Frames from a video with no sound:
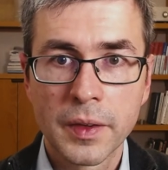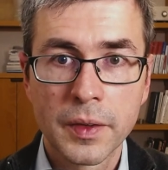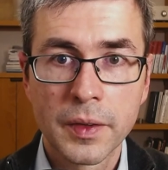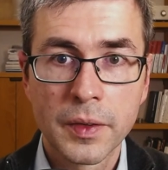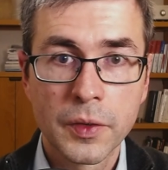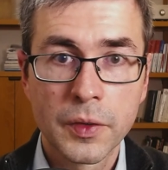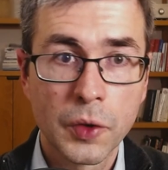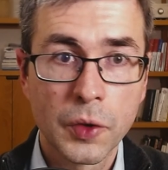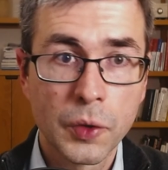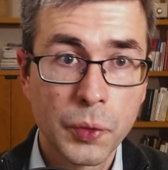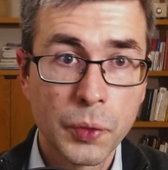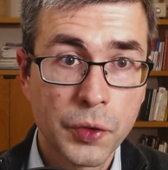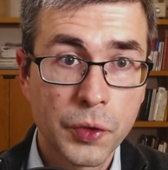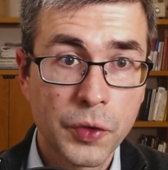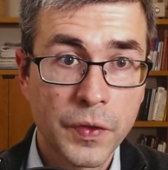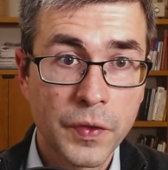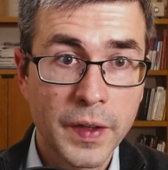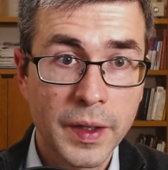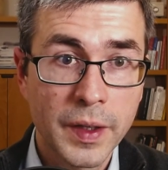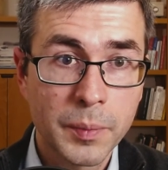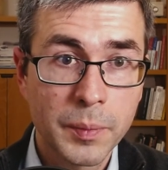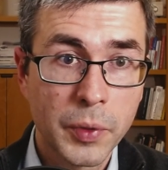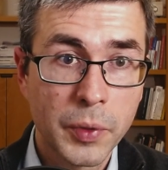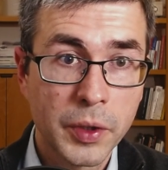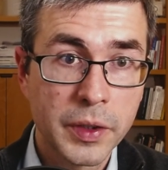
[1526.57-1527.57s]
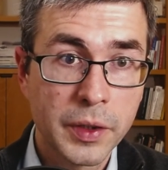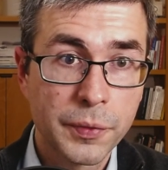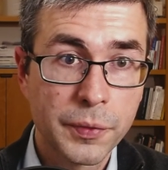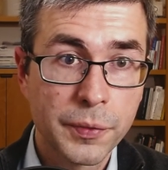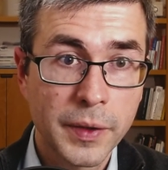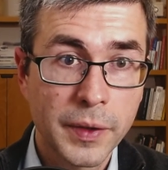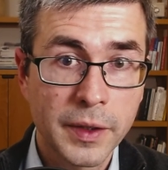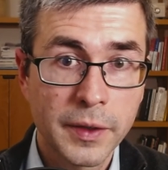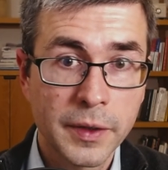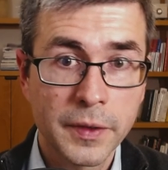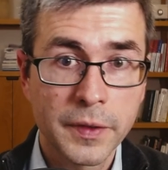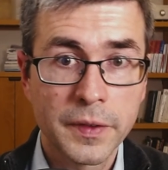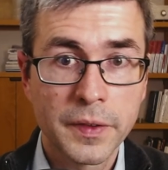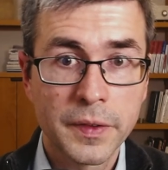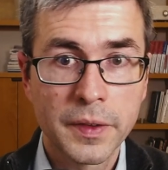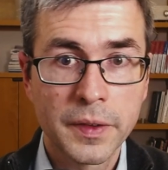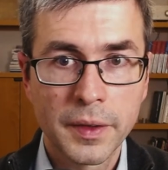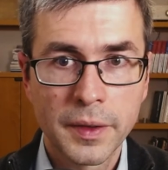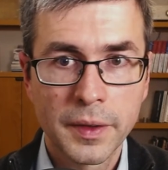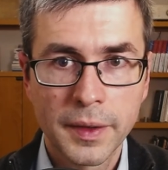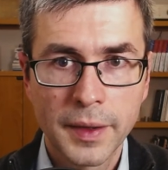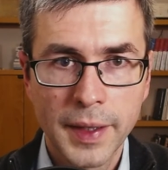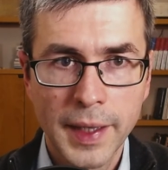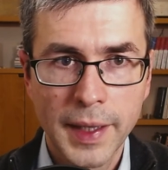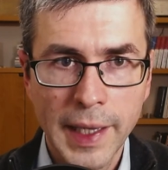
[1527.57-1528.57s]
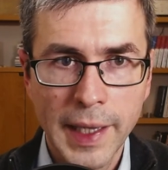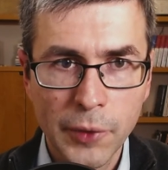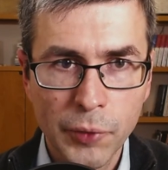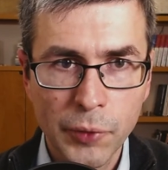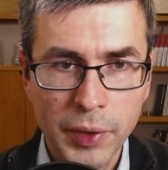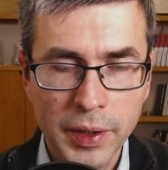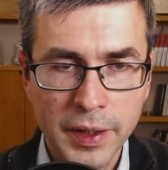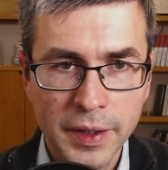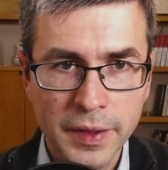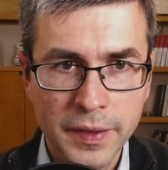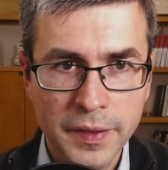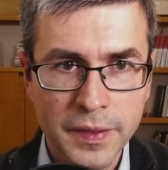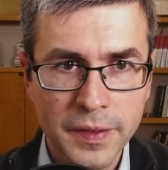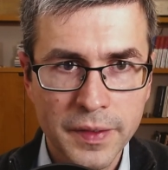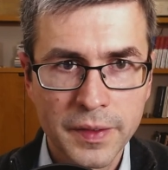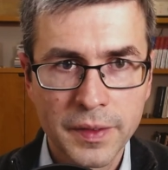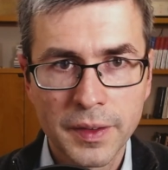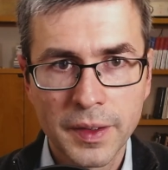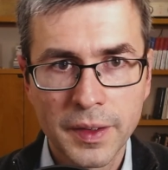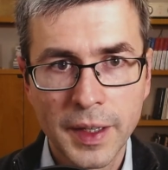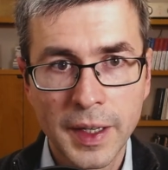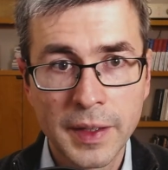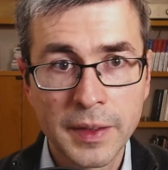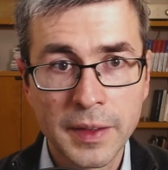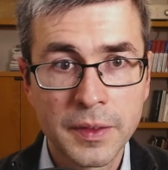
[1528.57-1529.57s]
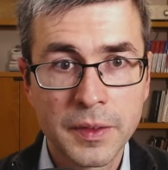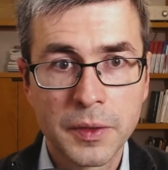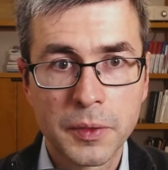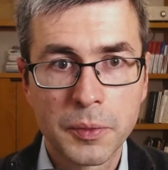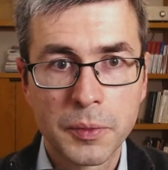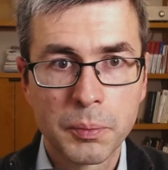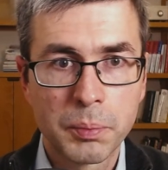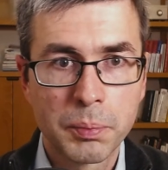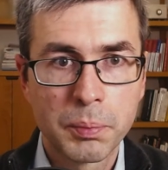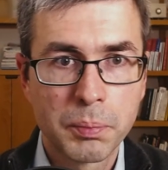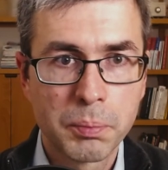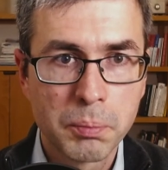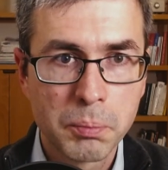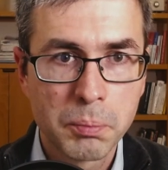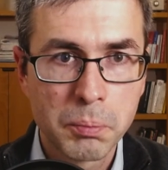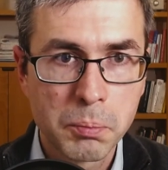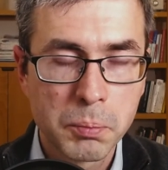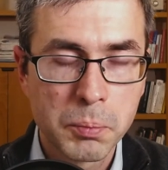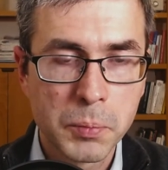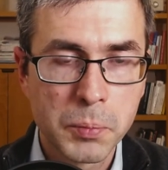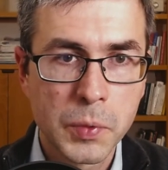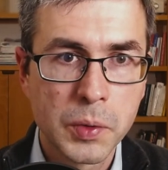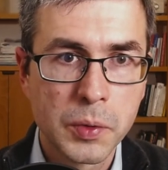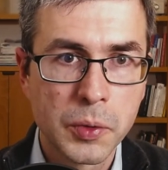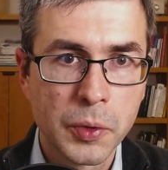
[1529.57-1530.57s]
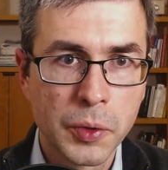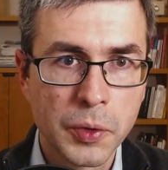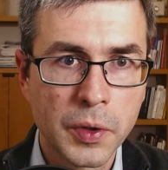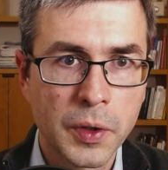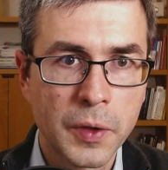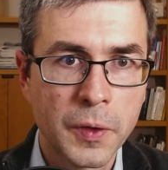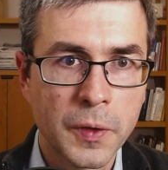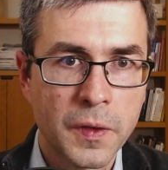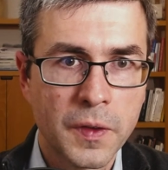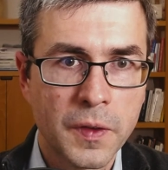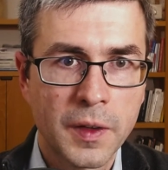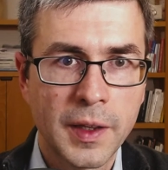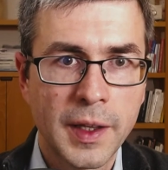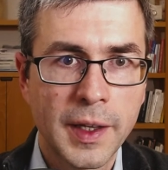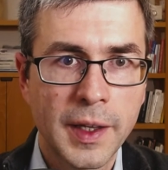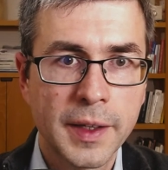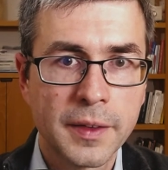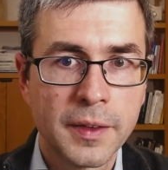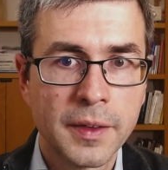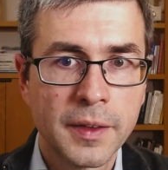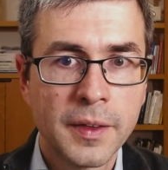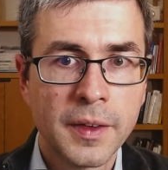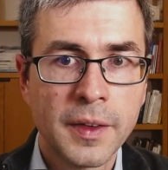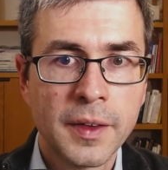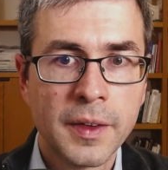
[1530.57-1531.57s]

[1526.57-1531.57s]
solution set modifiers, aggregates, and good old select.